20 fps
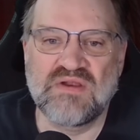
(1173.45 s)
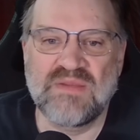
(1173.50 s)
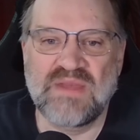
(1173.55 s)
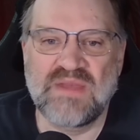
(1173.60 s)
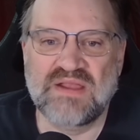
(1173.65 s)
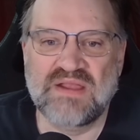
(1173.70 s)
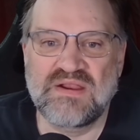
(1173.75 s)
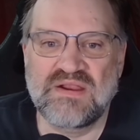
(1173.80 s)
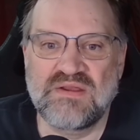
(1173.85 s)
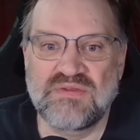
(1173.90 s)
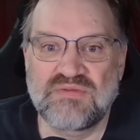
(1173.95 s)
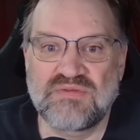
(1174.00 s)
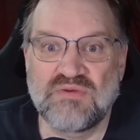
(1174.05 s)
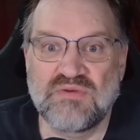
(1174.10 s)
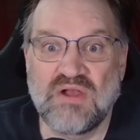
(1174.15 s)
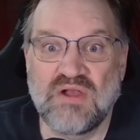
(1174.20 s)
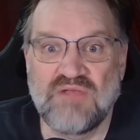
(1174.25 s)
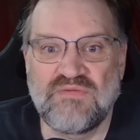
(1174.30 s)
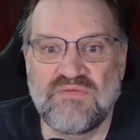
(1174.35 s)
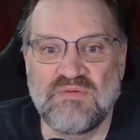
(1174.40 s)
I'm not going to go
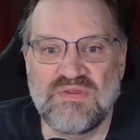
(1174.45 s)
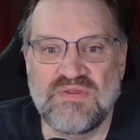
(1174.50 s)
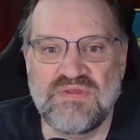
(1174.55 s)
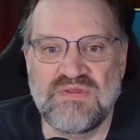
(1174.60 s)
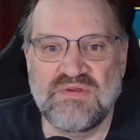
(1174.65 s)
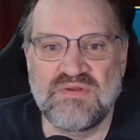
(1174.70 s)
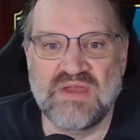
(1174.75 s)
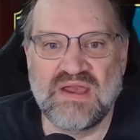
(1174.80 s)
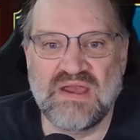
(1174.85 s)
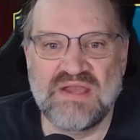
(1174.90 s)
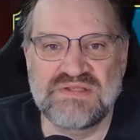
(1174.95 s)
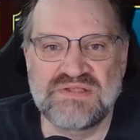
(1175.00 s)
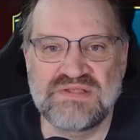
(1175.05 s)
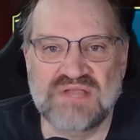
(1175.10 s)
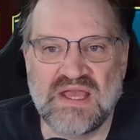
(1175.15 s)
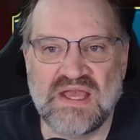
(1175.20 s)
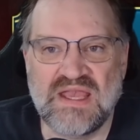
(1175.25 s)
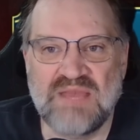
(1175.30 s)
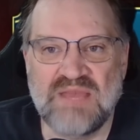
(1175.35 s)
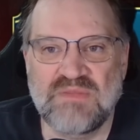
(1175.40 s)
through all of it with you guys.
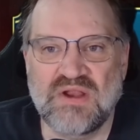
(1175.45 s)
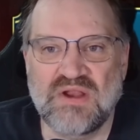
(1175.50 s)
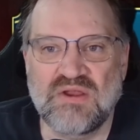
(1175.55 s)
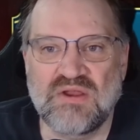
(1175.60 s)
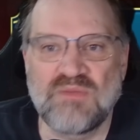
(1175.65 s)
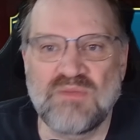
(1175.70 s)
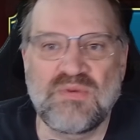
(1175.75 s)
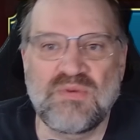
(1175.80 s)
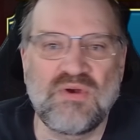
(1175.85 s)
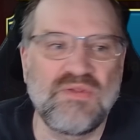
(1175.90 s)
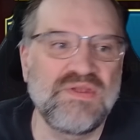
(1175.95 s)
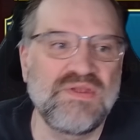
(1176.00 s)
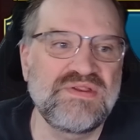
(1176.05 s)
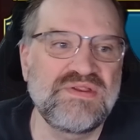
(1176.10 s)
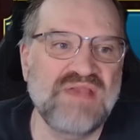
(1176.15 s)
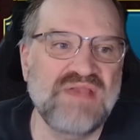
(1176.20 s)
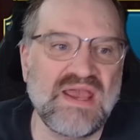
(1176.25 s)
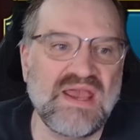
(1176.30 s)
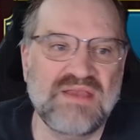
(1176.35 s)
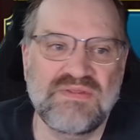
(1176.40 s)
I am going to go pull the
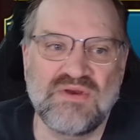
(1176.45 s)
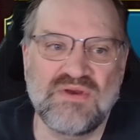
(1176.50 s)
deck,